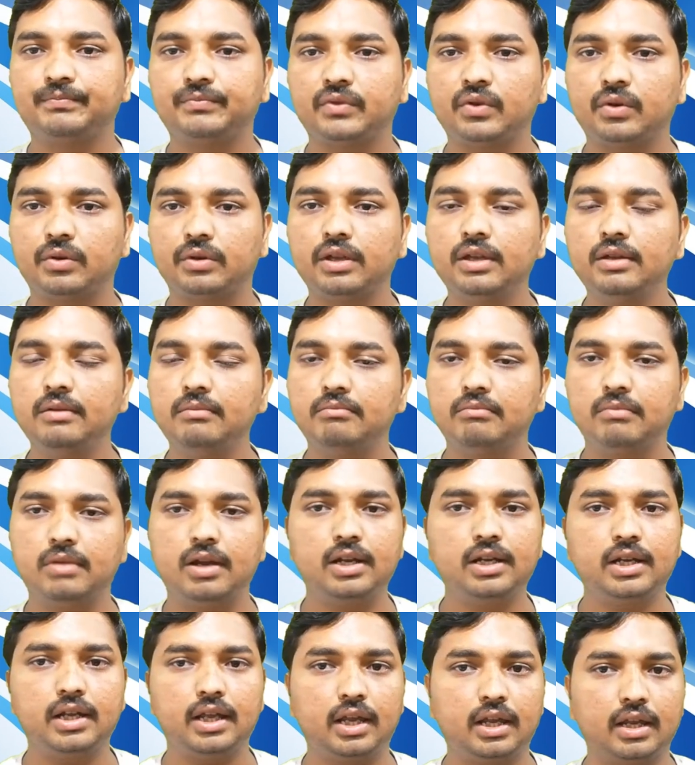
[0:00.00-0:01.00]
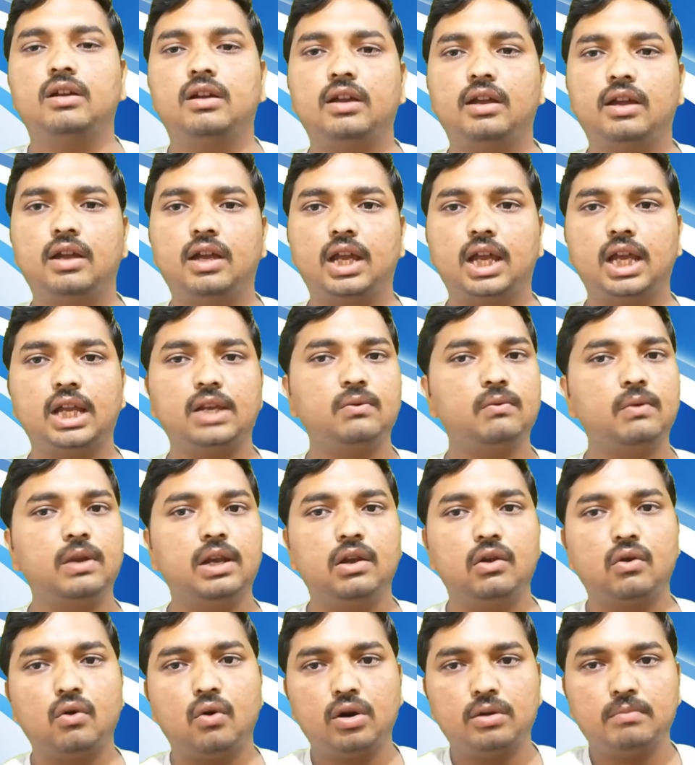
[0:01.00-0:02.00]
Okay, but it
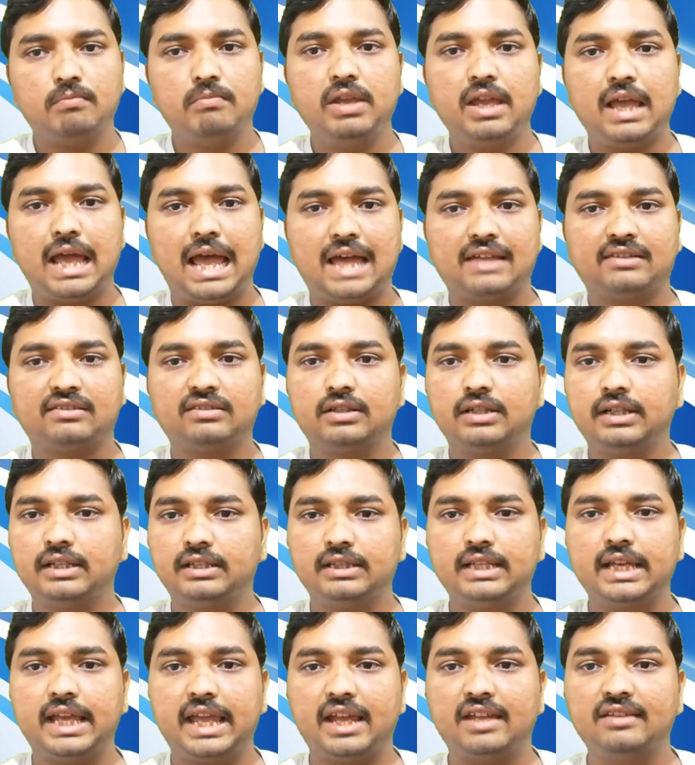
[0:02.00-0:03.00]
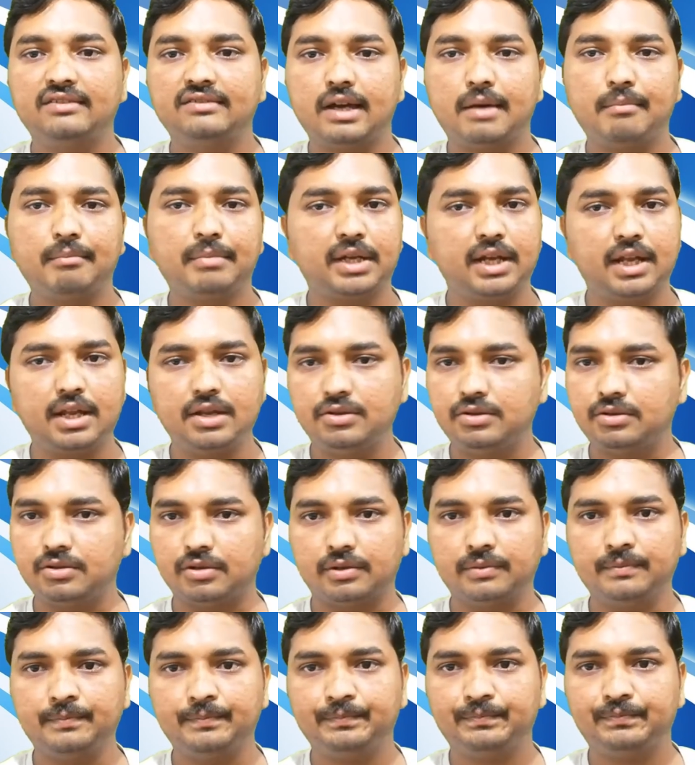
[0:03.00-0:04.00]
will not be asked in the
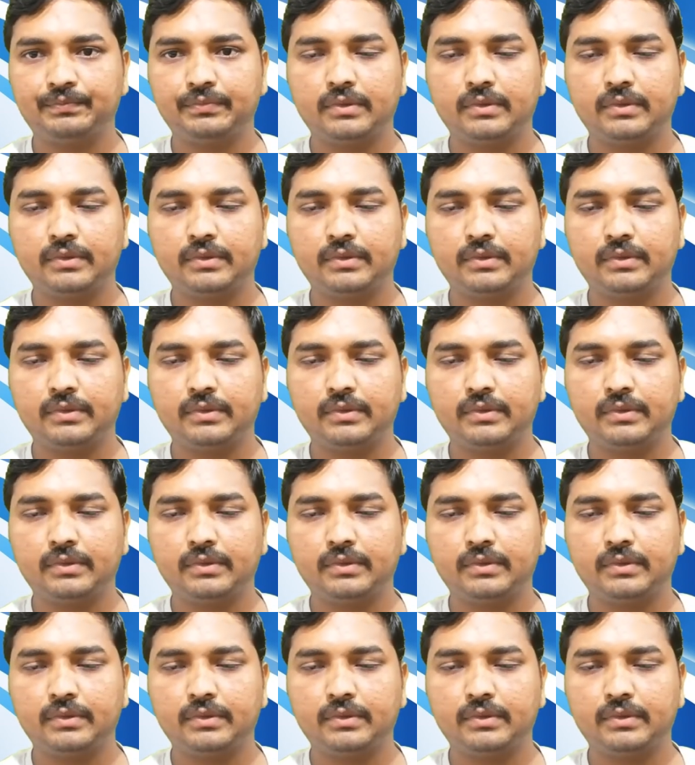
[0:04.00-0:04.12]
examination,